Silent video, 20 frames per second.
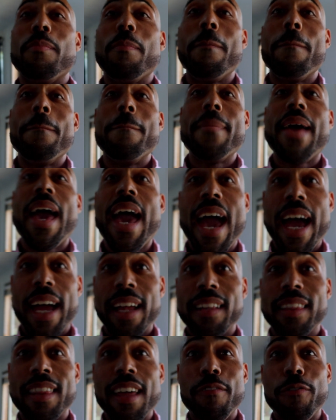
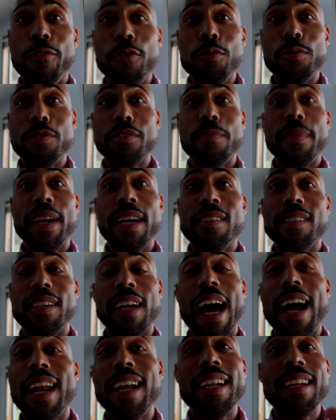Man, that food was
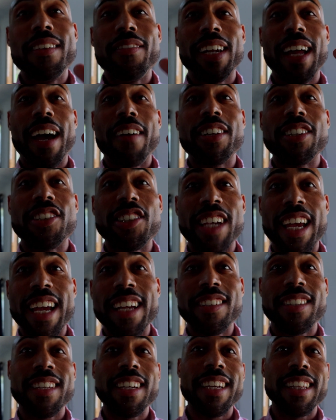amazing. I didn't even have a
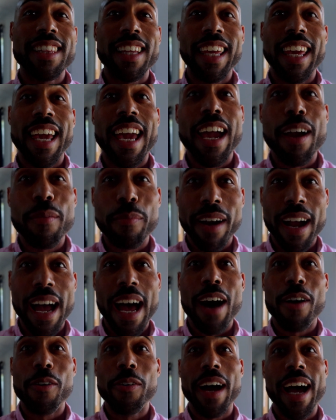chance to get the camera
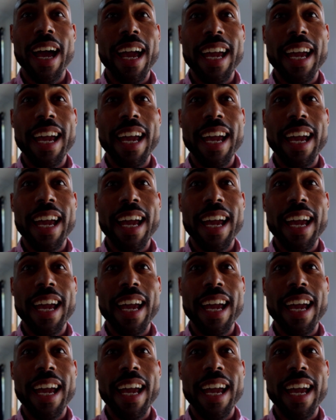out.